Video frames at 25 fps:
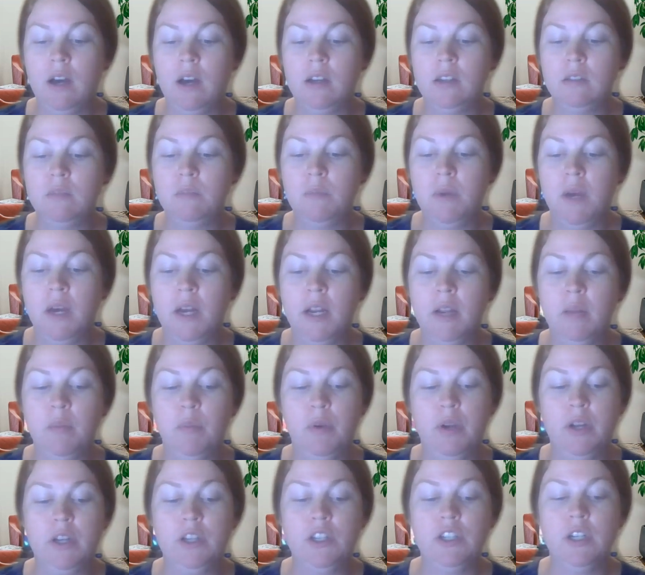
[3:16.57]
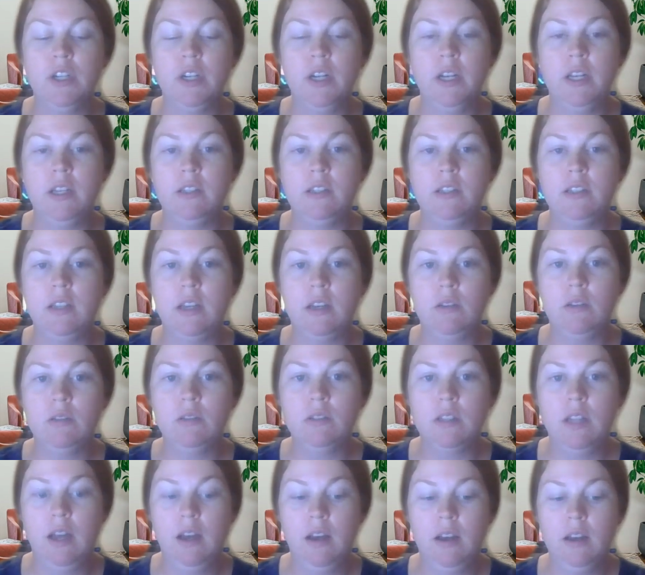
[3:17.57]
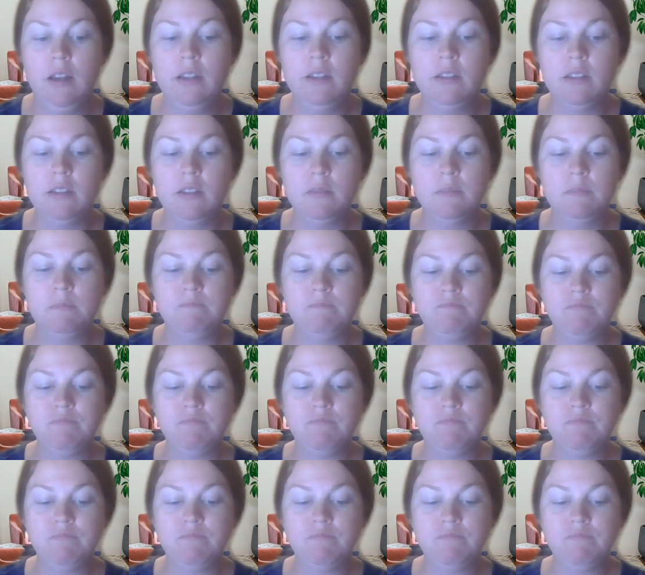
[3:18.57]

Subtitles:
osmotic pressure and cell size,